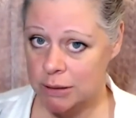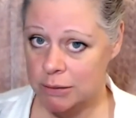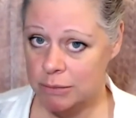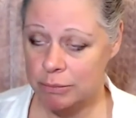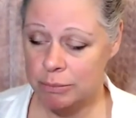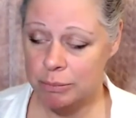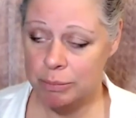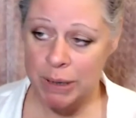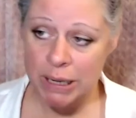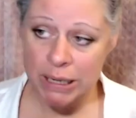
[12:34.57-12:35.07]

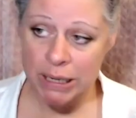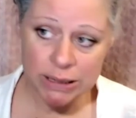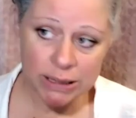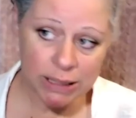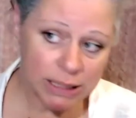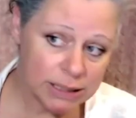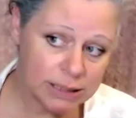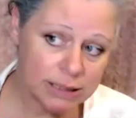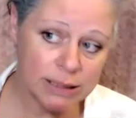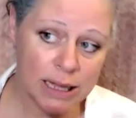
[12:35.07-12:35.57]
but
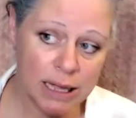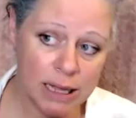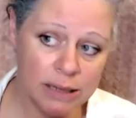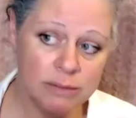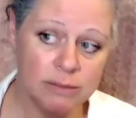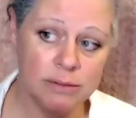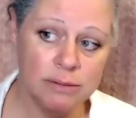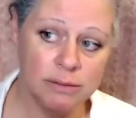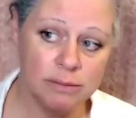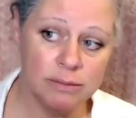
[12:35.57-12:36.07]
let's let
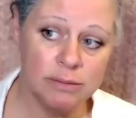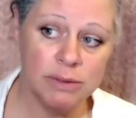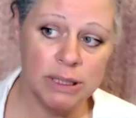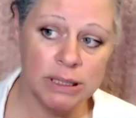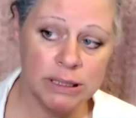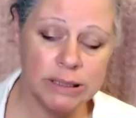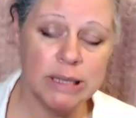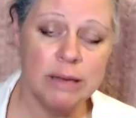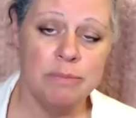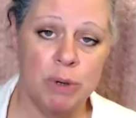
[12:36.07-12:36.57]

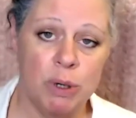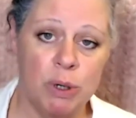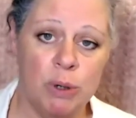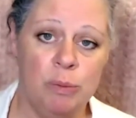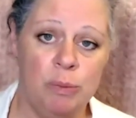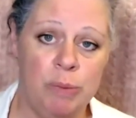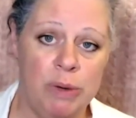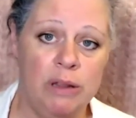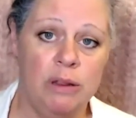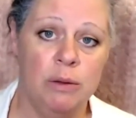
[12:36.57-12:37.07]
Bo
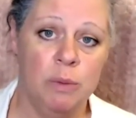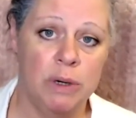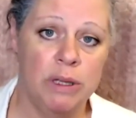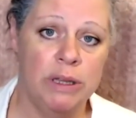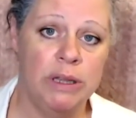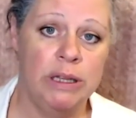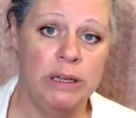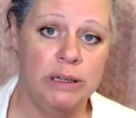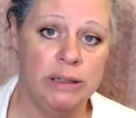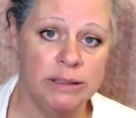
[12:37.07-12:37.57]
be the
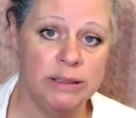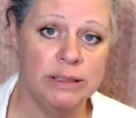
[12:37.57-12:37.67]
one